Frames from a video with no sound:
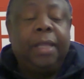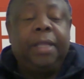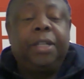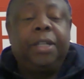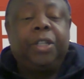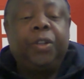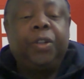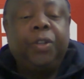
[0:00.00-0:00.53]
The
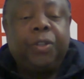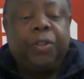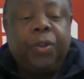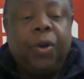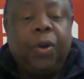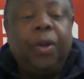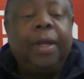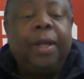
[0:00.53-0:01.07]
show is
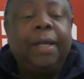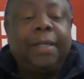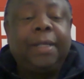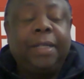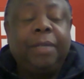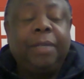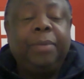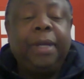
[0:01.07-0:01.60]
called a
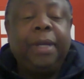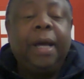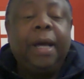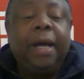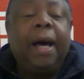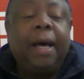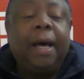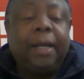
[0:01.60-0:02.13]

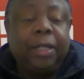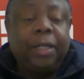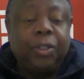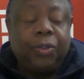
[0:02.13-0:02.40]
TBR